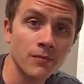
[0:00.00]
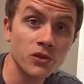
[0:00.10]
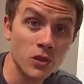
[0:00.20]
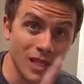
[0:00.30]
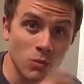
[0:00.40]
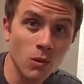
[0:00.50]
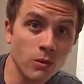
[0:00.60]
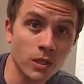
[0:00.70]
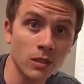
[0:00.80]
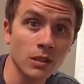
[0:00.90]
So that's what
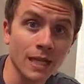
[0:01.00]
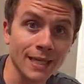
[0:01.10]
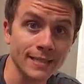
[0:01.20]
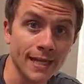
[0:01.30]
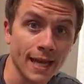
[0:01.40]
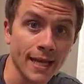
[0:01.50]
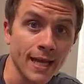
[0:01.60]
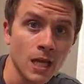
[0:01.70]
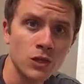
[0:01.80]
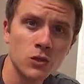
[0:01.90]
we're going to look at today.
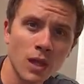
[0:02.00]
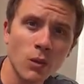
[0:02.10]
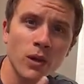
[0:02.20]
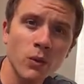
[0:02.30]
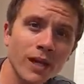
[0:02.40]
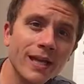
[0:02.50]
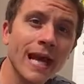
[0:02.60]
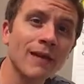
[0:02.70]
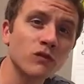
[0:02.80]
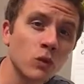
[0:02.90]
So that way we can
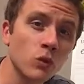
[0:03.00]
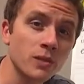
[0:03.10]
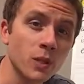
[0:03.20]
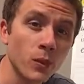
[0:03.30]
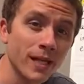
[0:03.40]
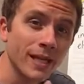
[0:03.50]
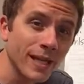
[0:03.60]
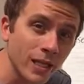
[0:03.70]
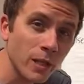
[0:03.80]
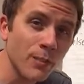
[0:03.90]
have tools that we can
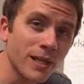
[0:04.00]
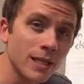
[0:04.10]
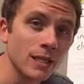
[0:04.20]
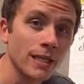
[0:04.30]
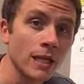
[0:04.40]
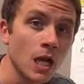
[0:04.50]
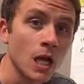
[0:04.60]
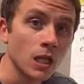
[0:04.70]
independently